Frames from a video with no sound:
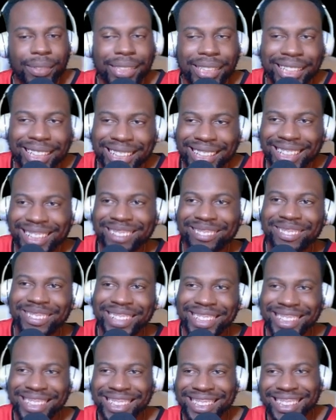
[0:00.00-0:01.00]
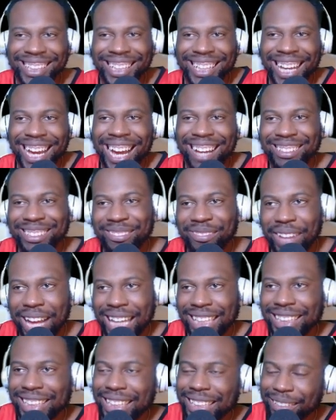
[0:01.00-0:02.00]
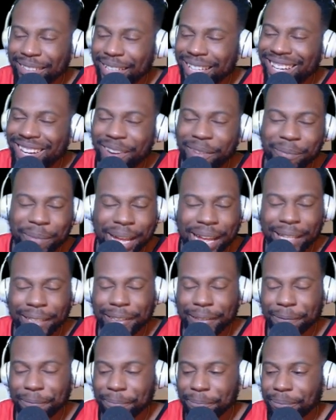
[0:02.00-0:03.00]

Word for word: But the Cavs Magic, oh man,